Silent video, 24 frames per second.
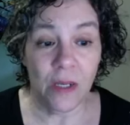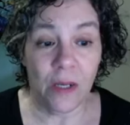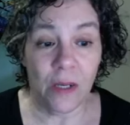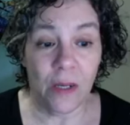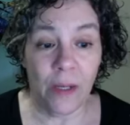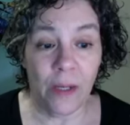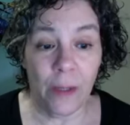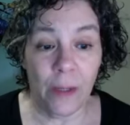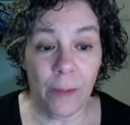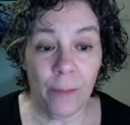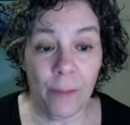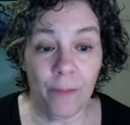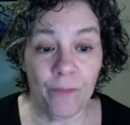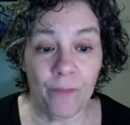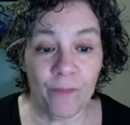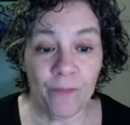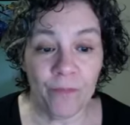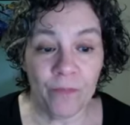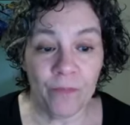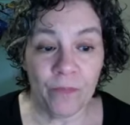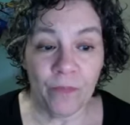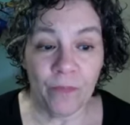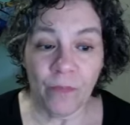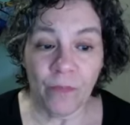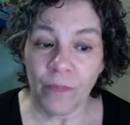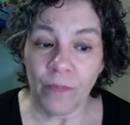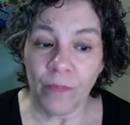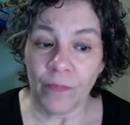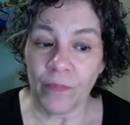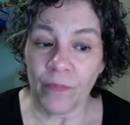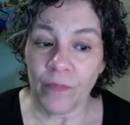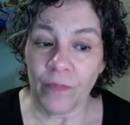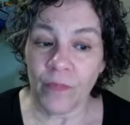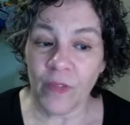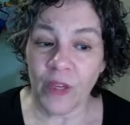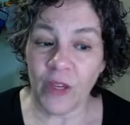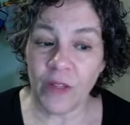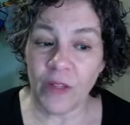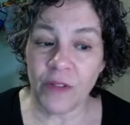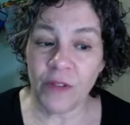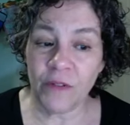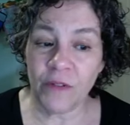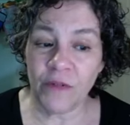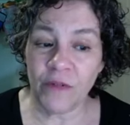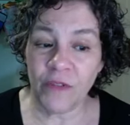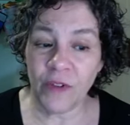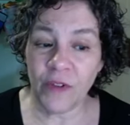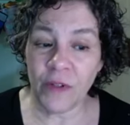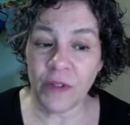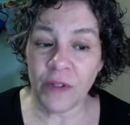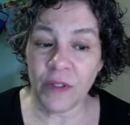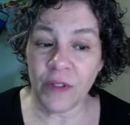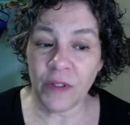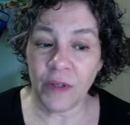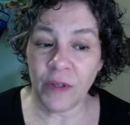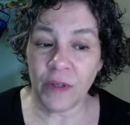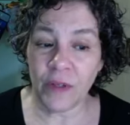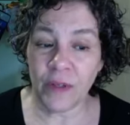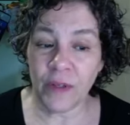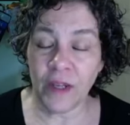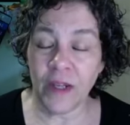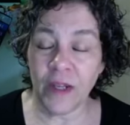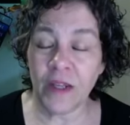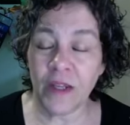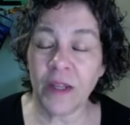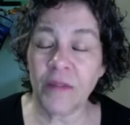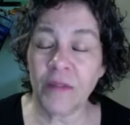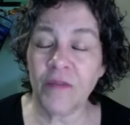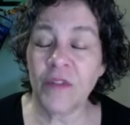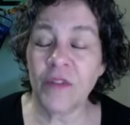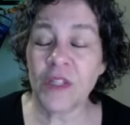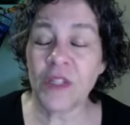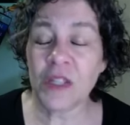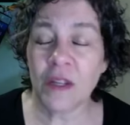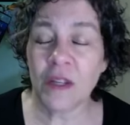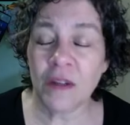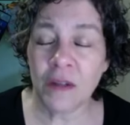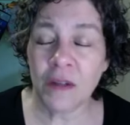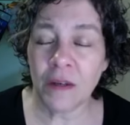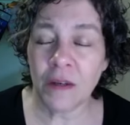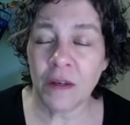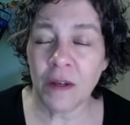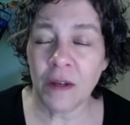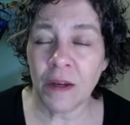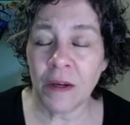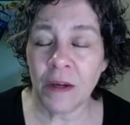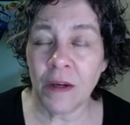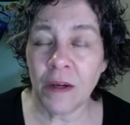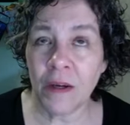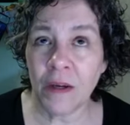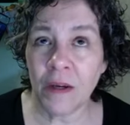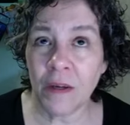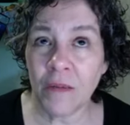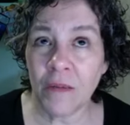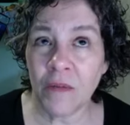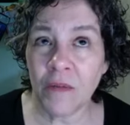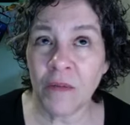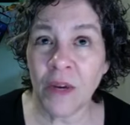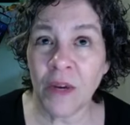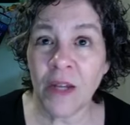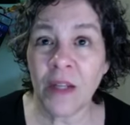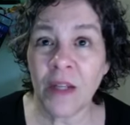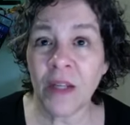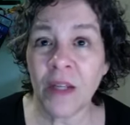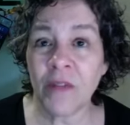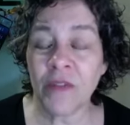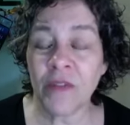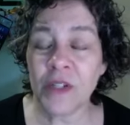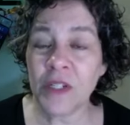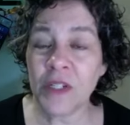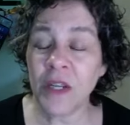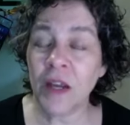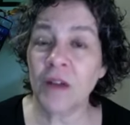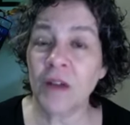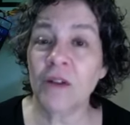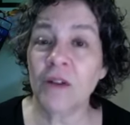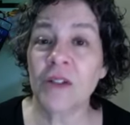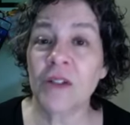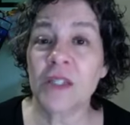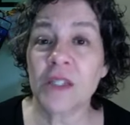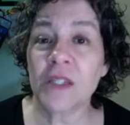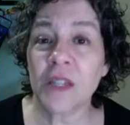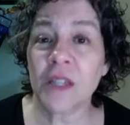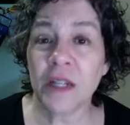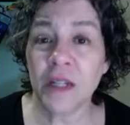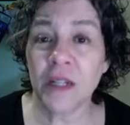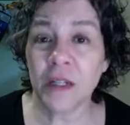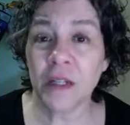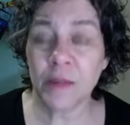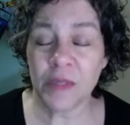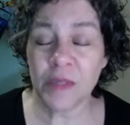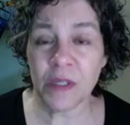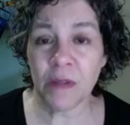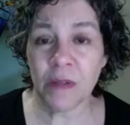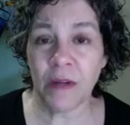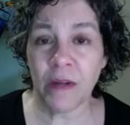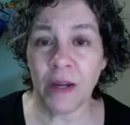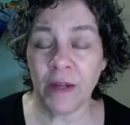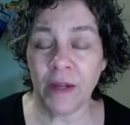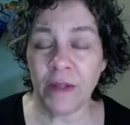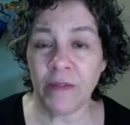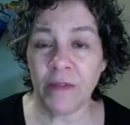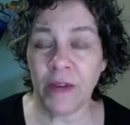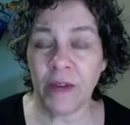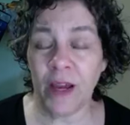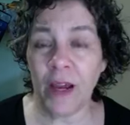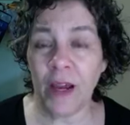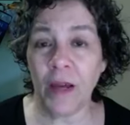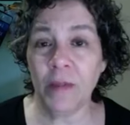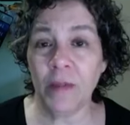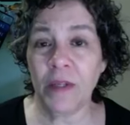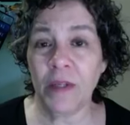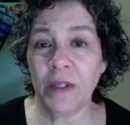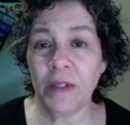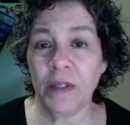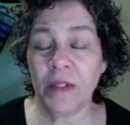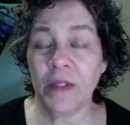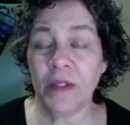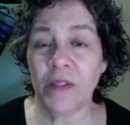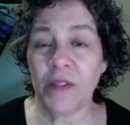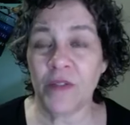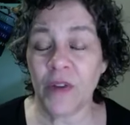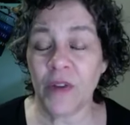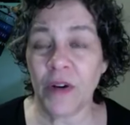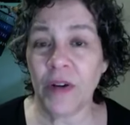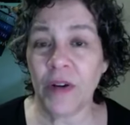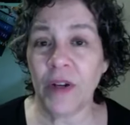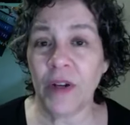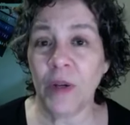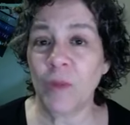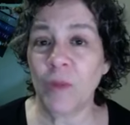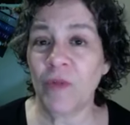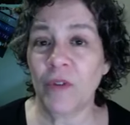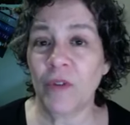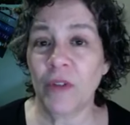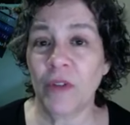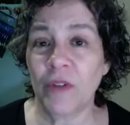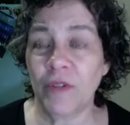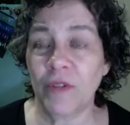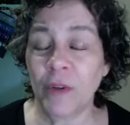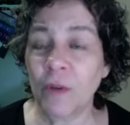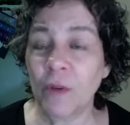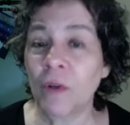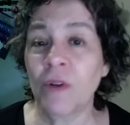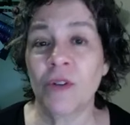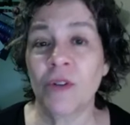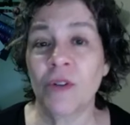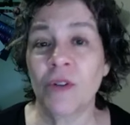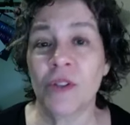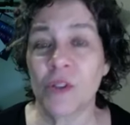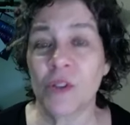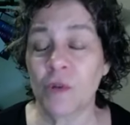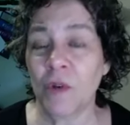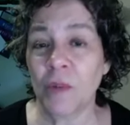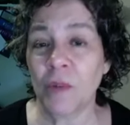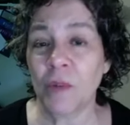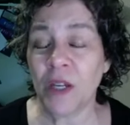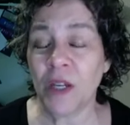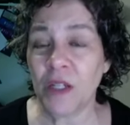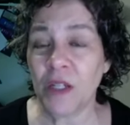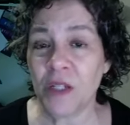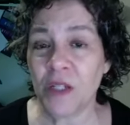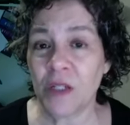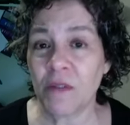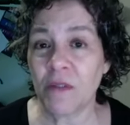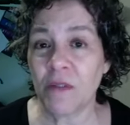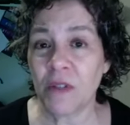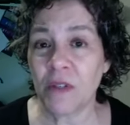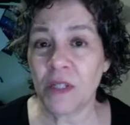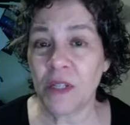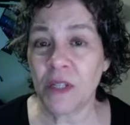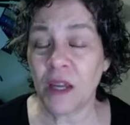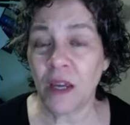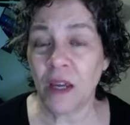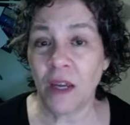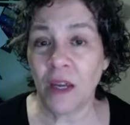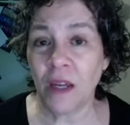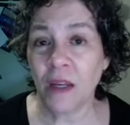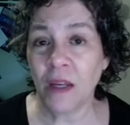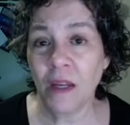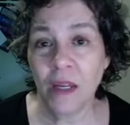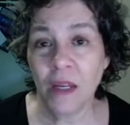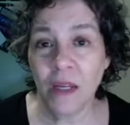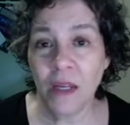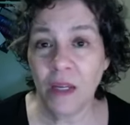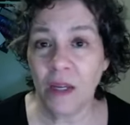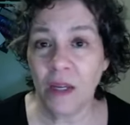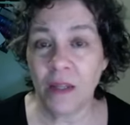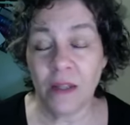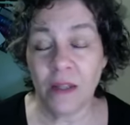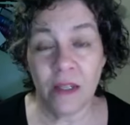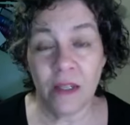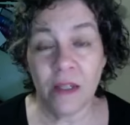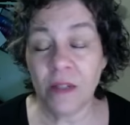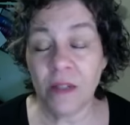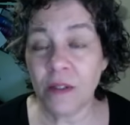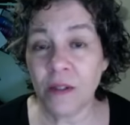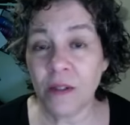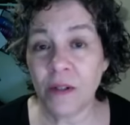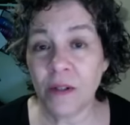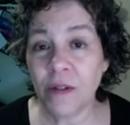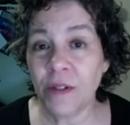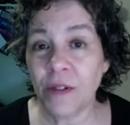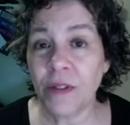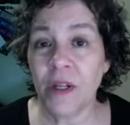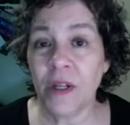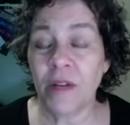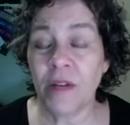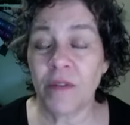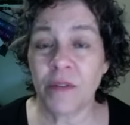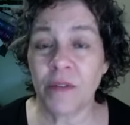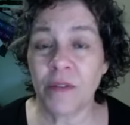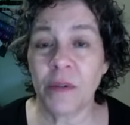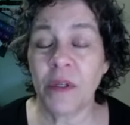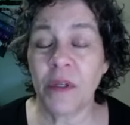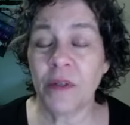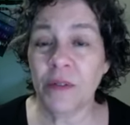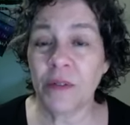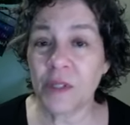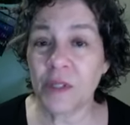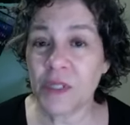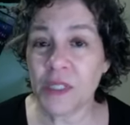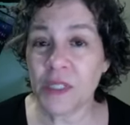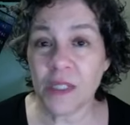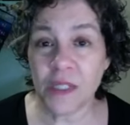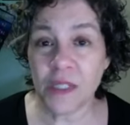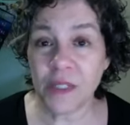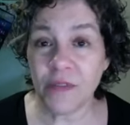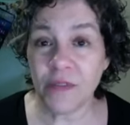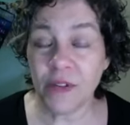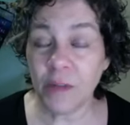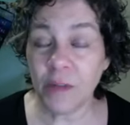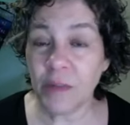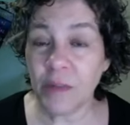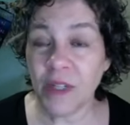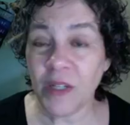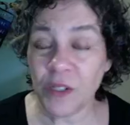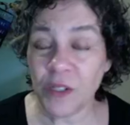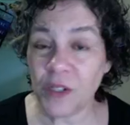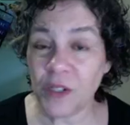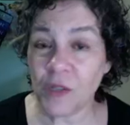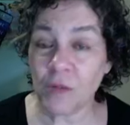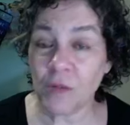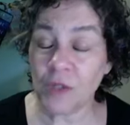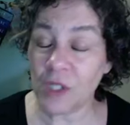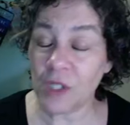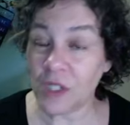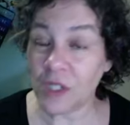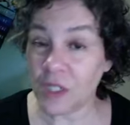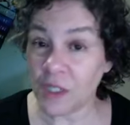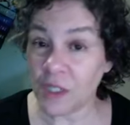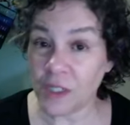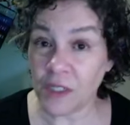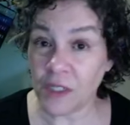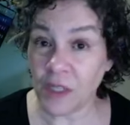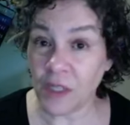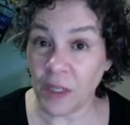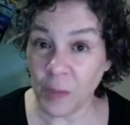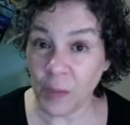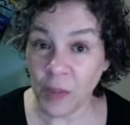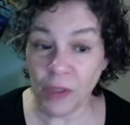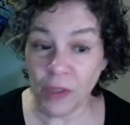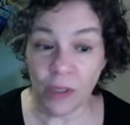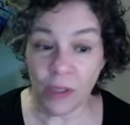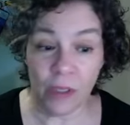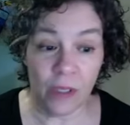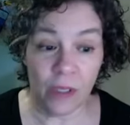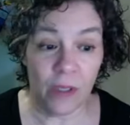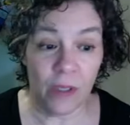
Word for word: um, I do feel like in, in uh, writing every day or setting up some kind of habit is very helpful. If you wrote just one page a day, at the end of the year, you'd have 365 pages, which is a book.